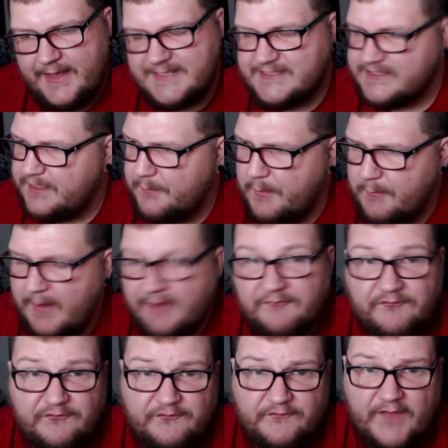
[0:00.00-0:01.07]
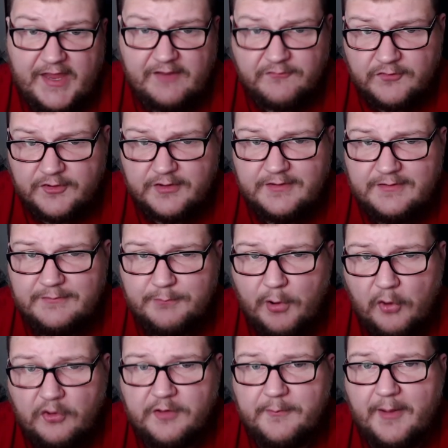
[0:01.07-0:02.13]
and some of my favorite
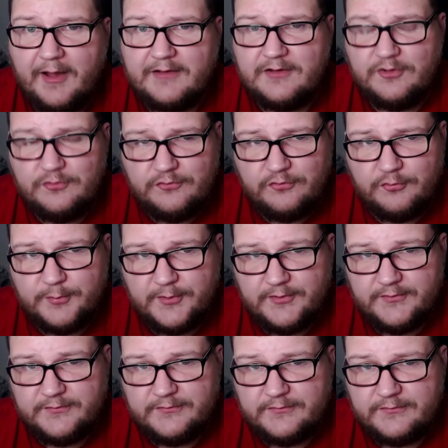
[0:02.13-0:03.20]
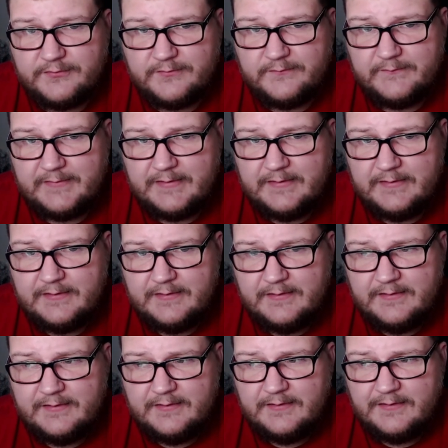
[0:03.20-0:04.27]
Pokemon YouTubers
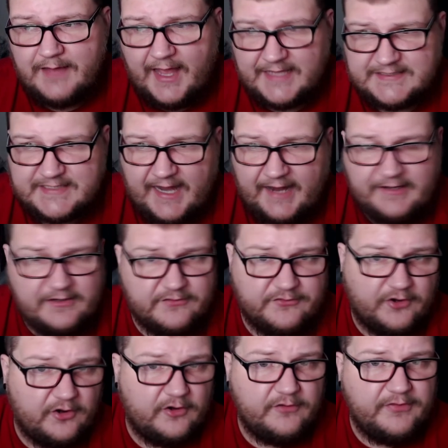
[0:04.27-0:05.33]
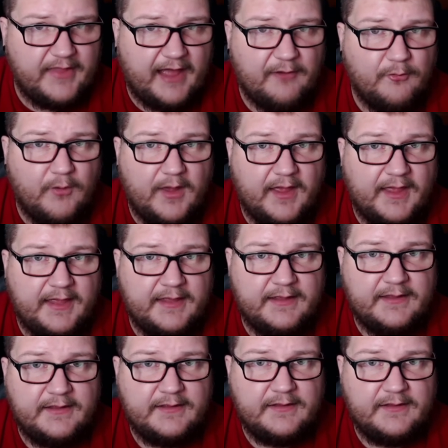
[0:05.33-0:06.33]
has kind of turned that way.